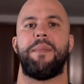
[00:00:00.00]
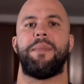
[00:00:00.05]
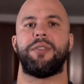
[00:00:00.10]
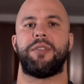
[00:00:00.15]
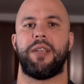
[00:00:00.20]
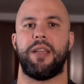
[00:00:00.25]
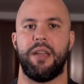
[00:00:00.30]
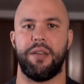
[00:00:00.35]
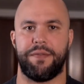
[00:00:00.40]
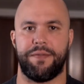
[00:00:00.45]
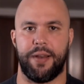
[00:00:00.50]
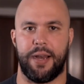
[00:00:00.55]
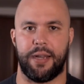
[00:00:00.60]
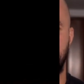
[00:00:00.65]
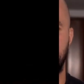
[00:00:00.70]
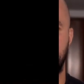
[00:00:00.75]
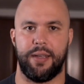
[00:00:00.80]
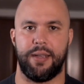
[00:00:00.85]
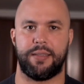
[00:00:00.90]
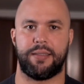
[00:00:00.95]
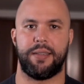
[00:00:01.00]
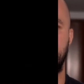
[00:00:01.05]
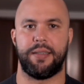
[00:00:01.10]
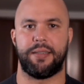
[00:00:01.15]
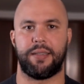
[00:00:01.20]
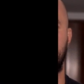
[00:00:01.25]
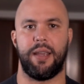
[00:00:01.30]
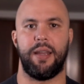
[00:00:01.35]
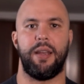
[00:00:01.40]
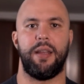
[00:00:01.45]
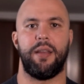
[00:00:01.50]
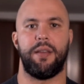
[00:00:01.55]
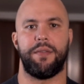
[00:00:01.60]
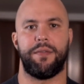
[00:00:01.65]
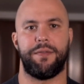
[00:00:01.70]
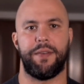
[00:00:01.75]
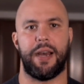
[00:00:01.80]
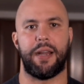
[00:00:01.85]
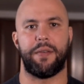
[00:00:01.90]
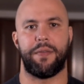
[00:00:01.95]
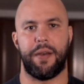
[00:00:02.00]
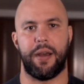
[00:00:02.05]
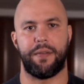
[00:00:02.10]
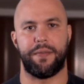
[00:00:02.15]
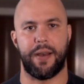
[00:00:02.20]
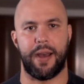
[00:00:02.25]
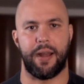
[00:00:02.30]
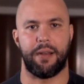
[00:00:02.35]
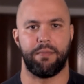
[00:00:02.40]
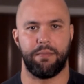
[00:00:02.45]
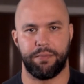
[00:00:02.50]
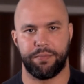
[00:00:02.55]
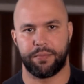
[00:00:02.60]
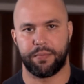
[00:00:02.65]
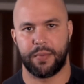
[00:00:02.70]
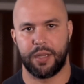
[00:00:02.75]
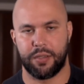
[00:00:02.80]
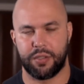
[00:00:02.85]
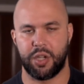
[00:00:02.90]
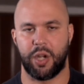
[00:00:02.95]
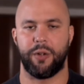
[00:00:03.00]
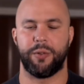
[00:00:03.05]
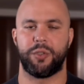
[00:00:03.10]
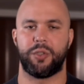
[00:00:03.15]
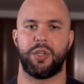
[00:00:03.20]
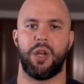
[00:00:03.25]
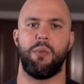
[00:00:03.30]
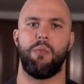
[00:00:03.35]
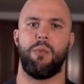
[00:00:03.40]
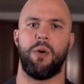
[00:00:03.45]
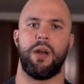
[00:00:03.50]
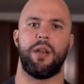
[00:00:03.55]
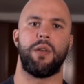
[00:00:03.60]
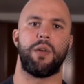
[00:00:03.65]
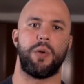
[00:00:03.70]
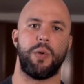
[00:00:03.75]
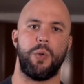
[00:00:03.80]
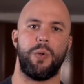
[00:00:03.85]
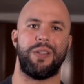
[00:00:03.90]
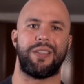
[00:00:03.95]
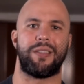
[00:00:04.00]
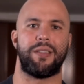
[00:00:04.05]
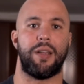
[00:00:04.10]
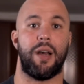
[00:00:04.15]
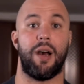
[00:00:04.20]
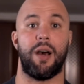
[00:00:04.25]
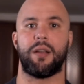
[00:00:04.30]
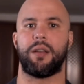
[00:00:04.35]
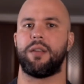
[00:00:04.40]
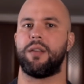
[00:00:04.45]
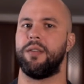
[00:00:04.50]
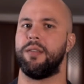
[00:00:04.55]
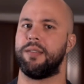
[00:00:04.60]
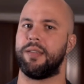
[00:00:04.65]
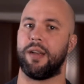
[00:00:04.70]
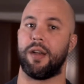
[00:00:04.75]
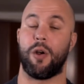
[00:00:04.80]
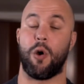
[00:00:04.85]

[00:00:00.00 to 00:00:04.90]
of skinny fat is skinny fat. So someone who is not considered